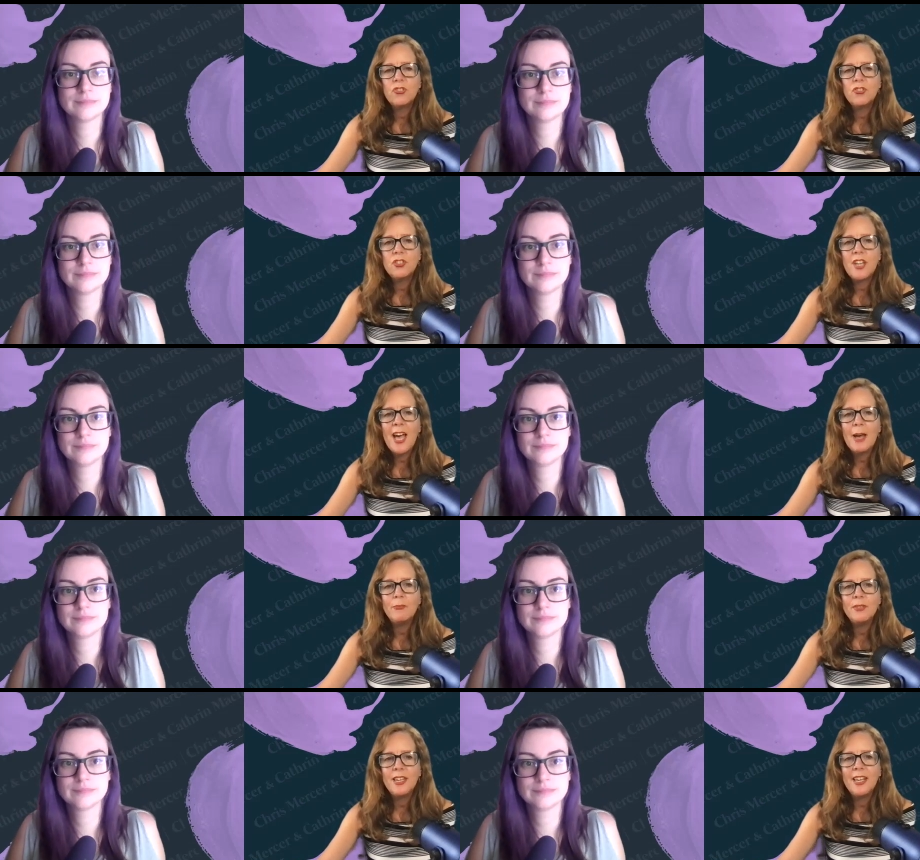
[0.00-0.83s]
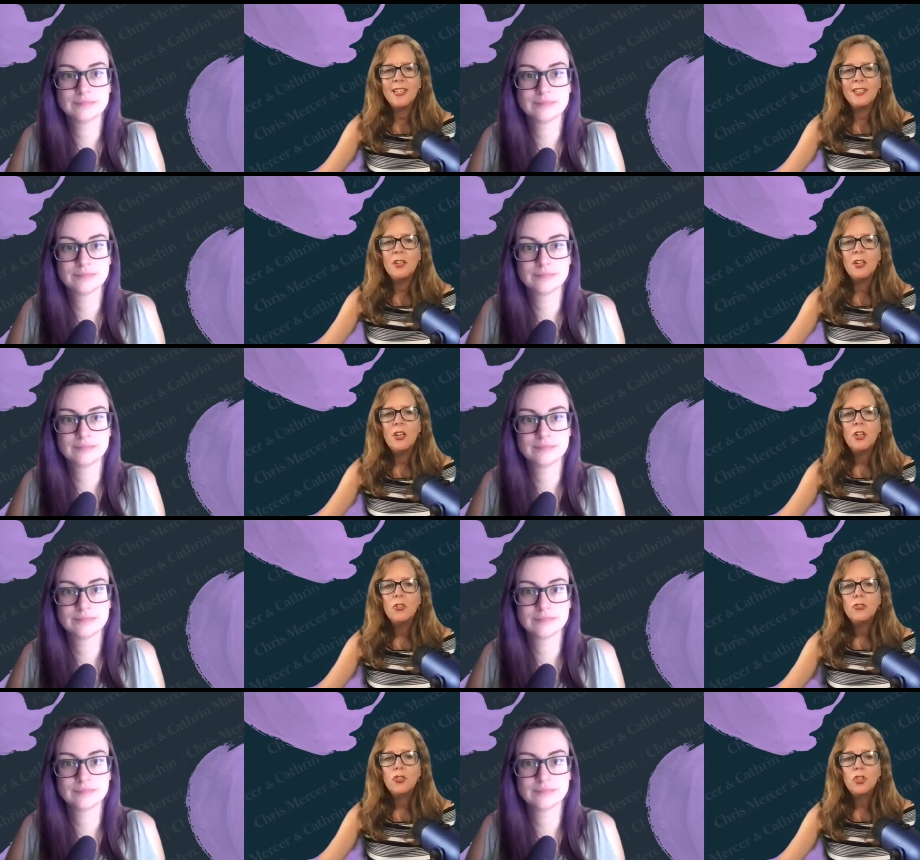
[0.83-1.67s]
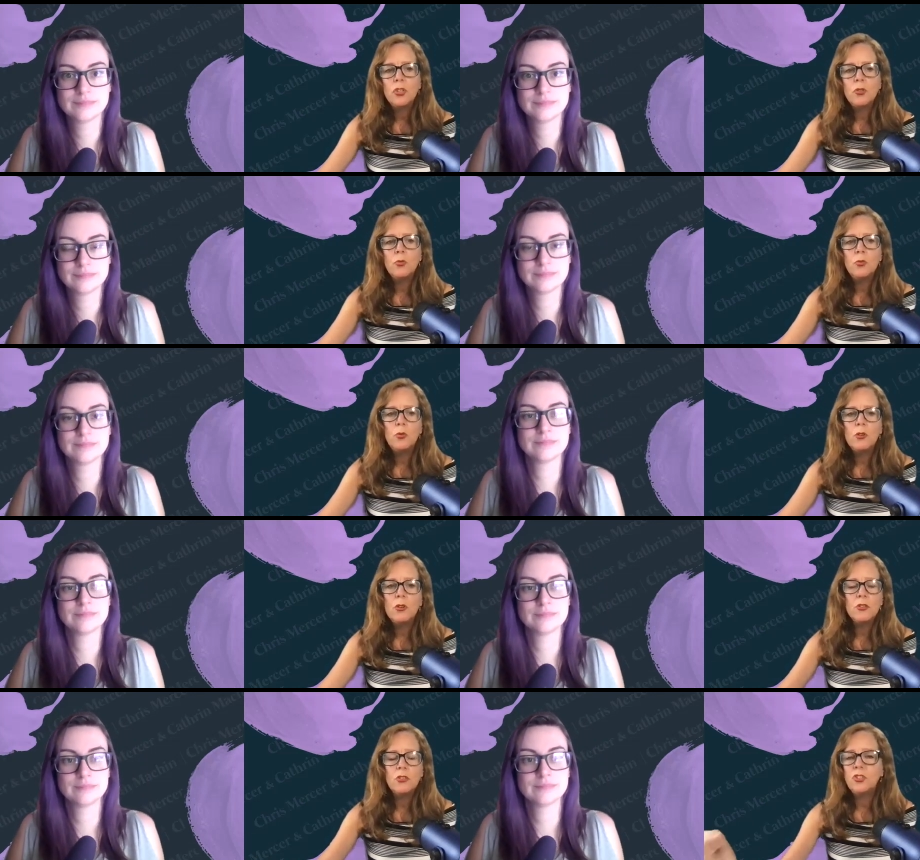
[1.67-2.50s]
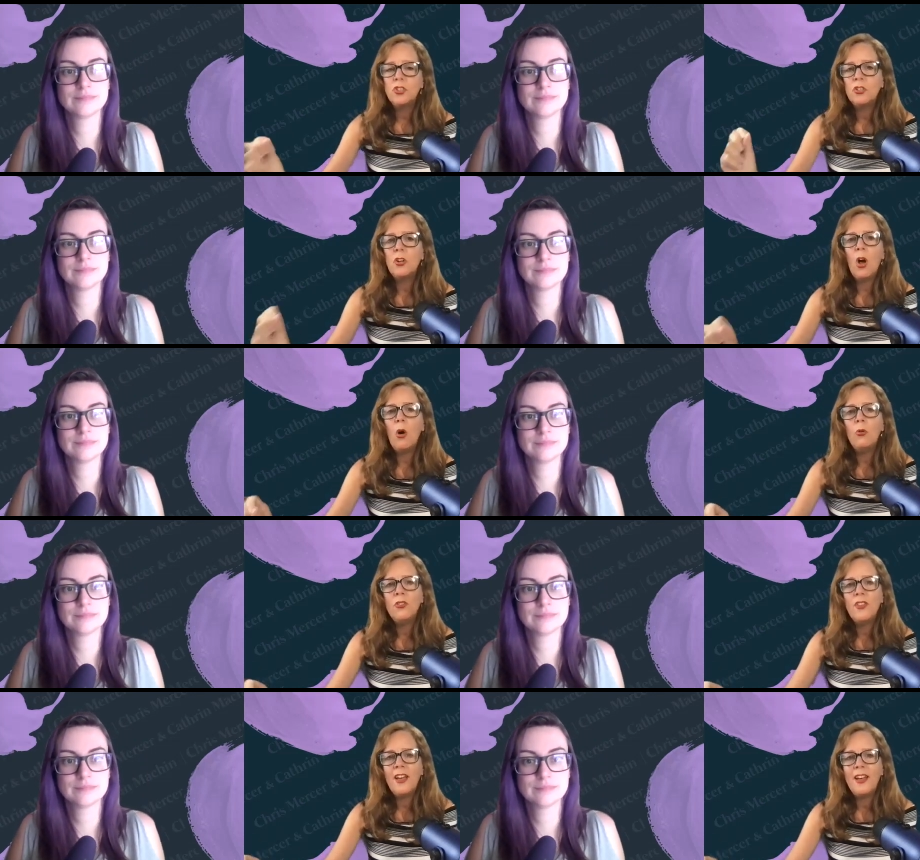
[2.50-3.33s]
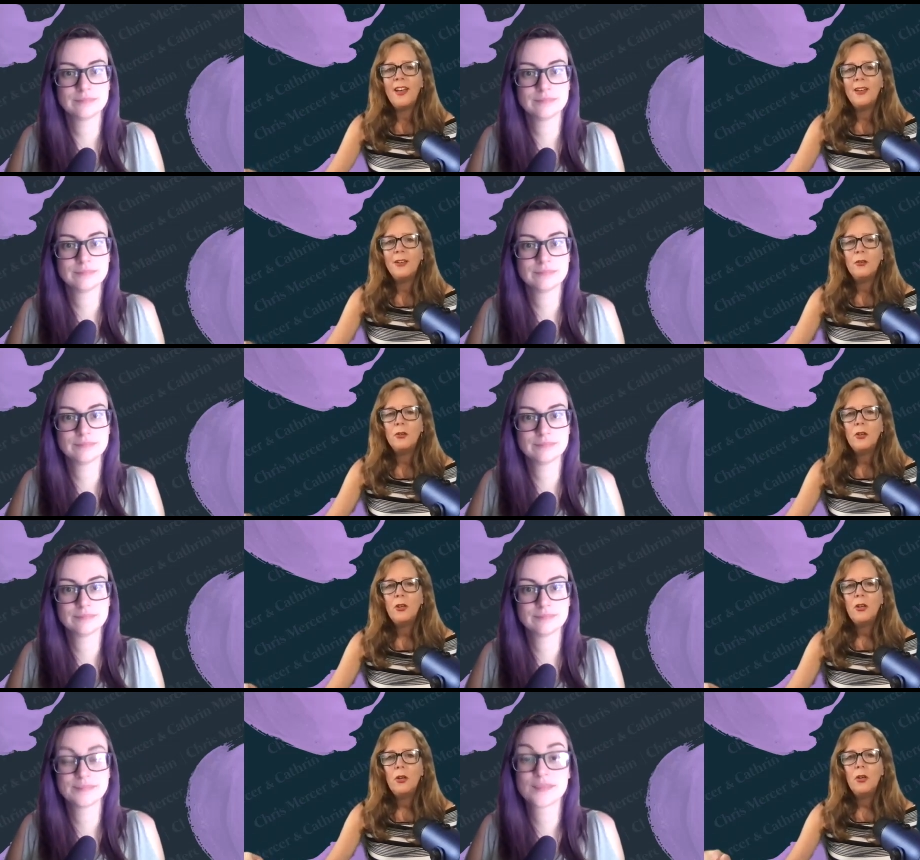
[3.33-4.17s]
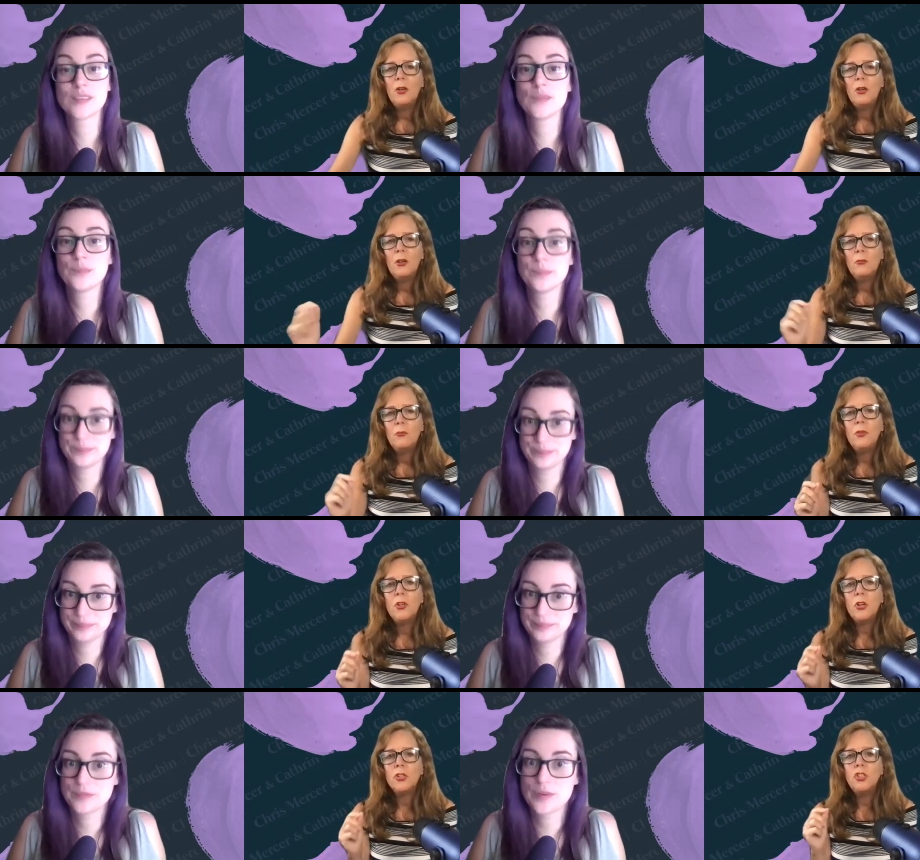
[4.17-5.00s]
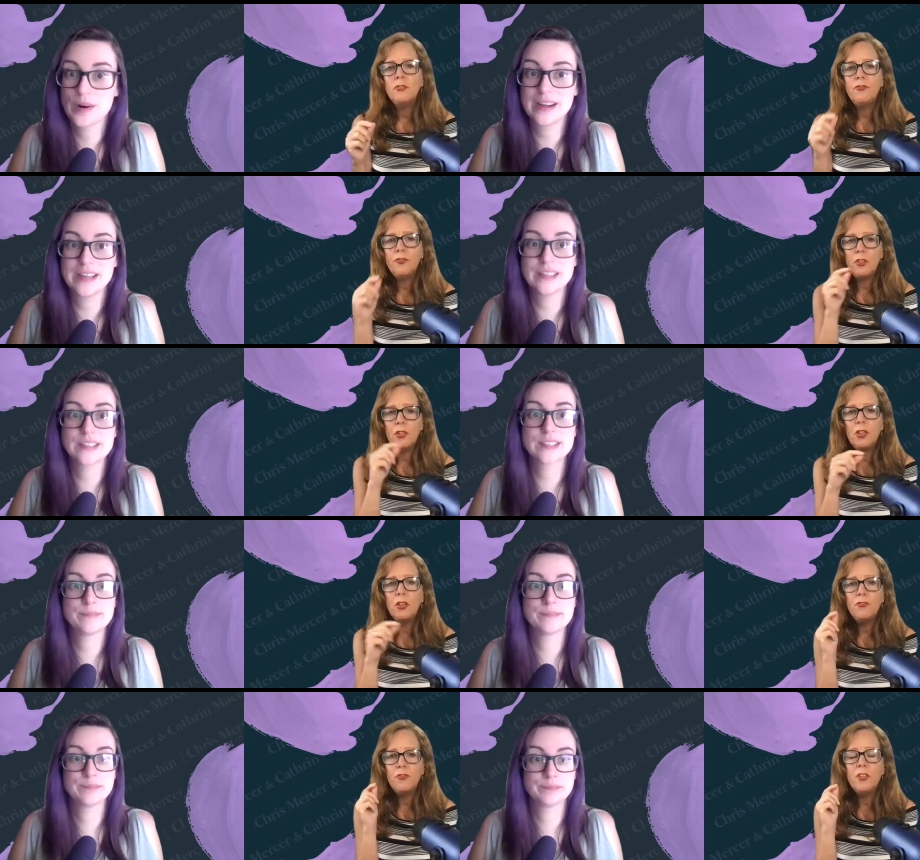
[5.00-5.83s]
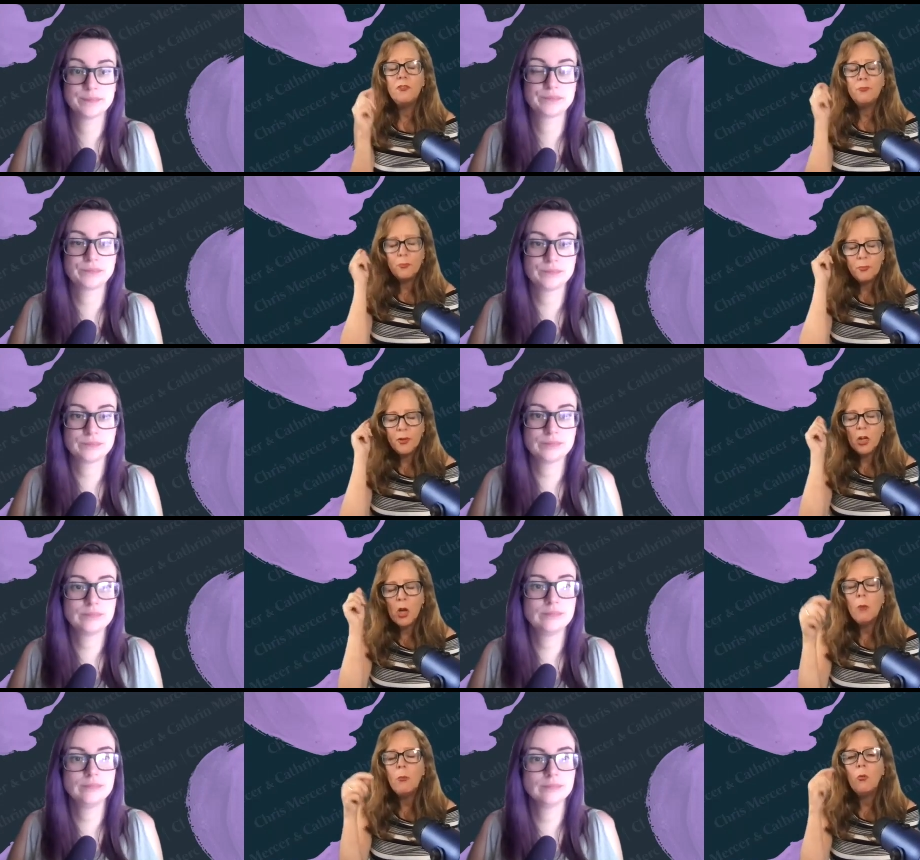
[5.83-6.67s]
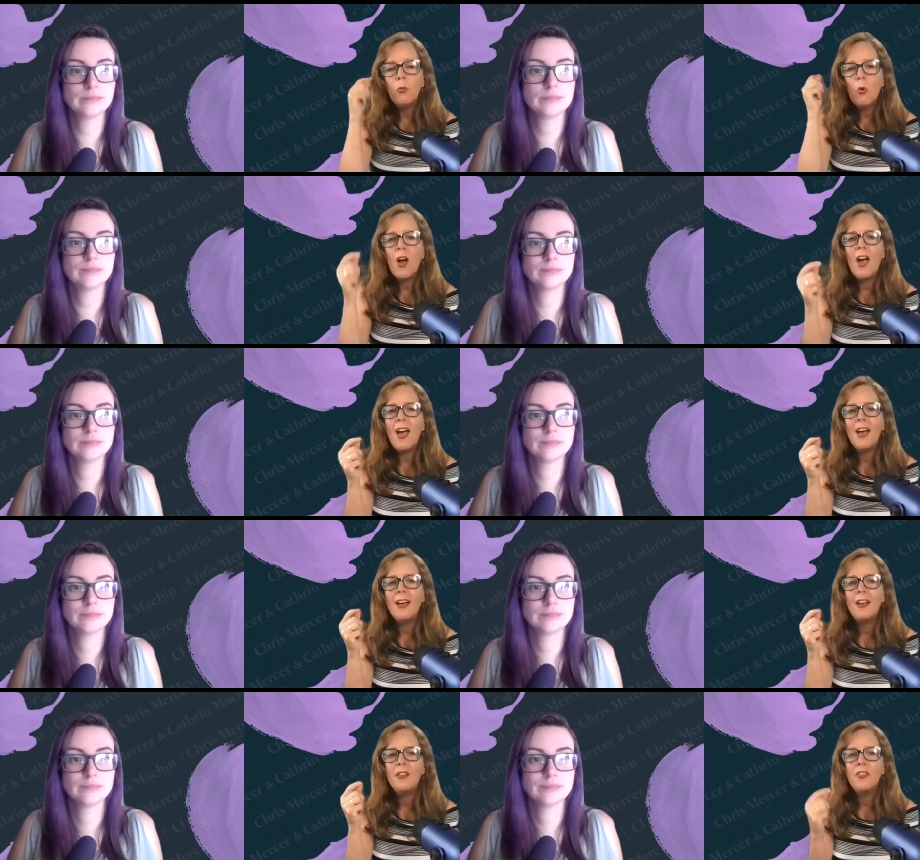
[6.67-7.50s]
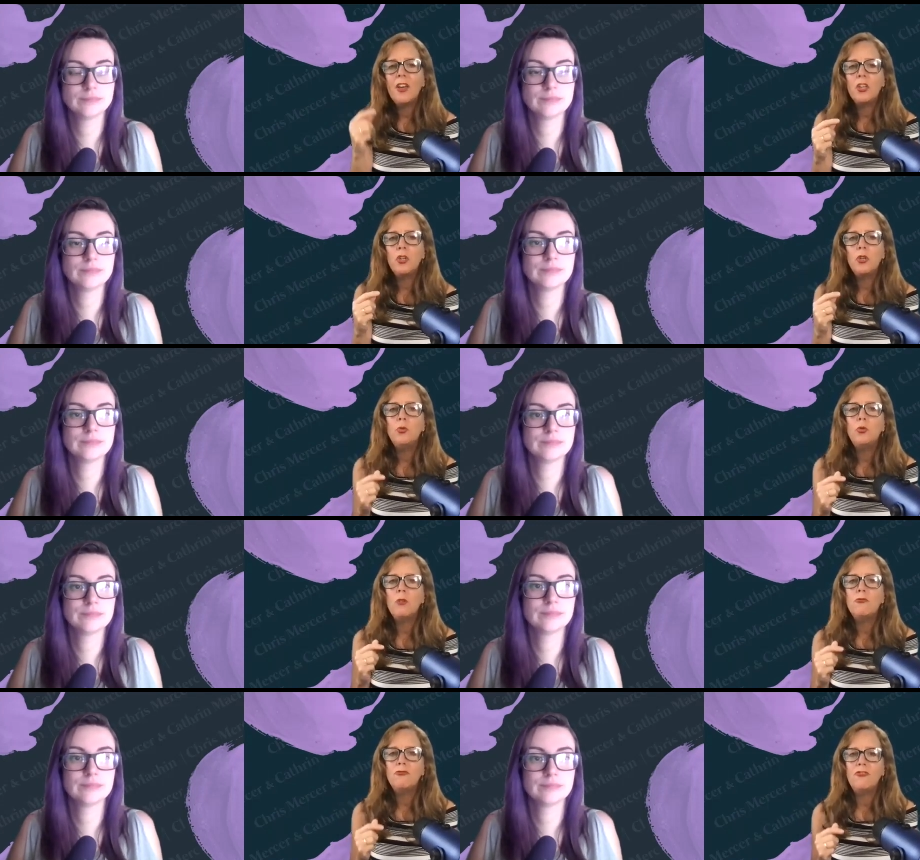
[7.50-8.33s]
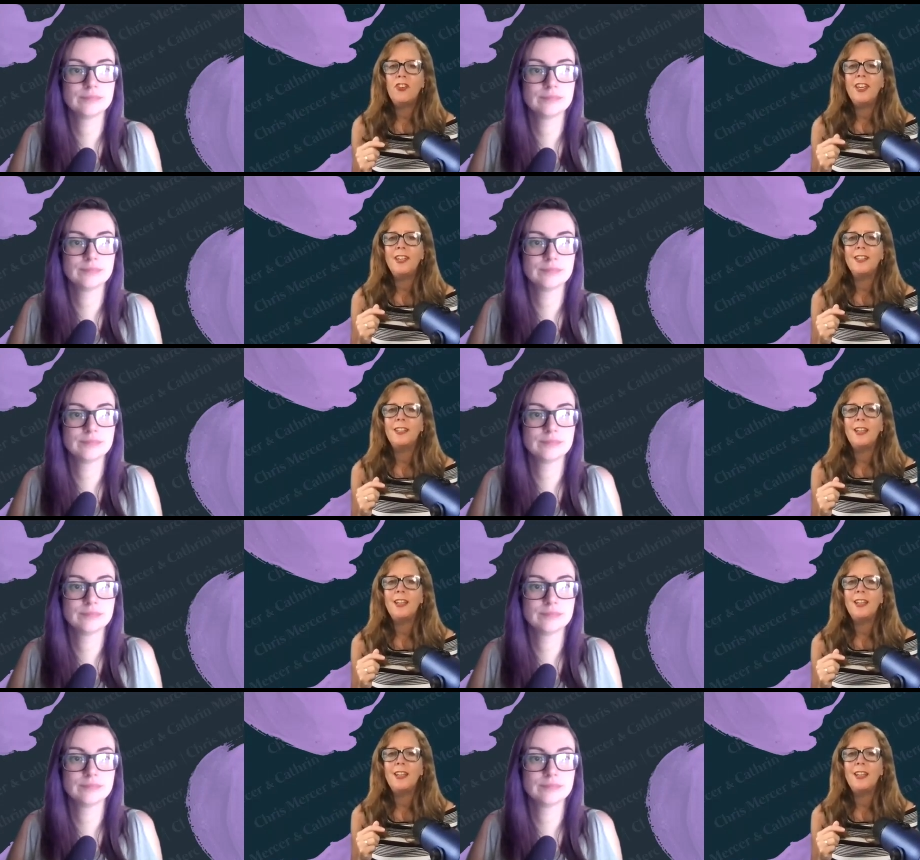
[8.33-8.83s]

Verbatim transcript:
Speaker 1: tapped in to to goal there hmm. because right. you you've become aware that you don't feel